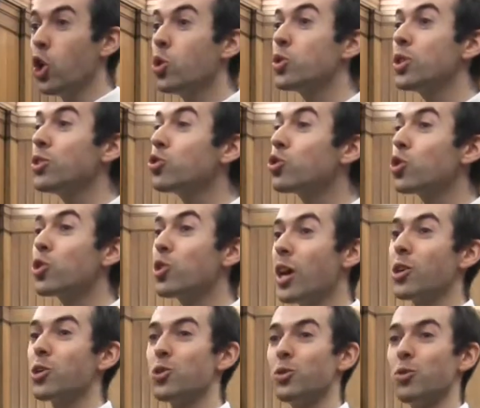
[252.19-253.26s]
whose
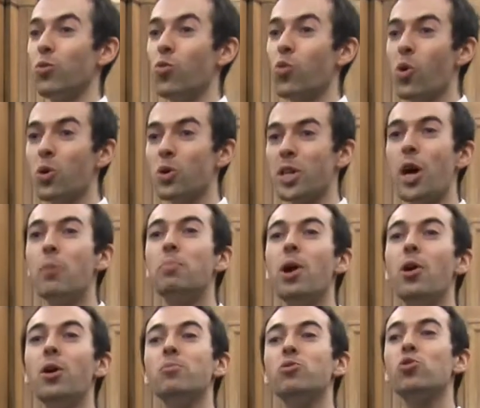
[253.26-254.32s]
introduction was a
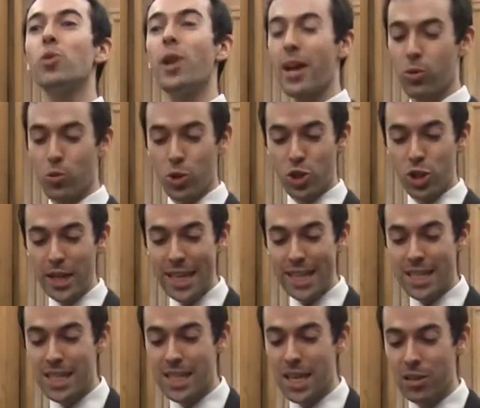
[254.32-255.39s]
poem to language
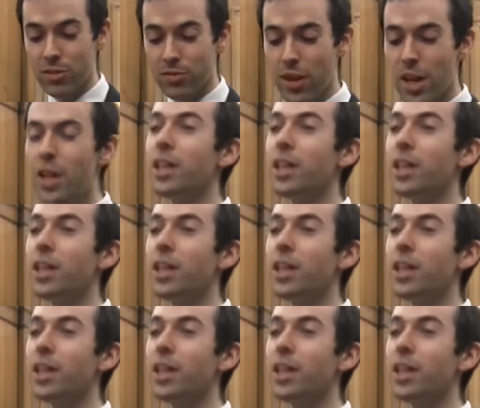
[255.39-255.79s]
itself,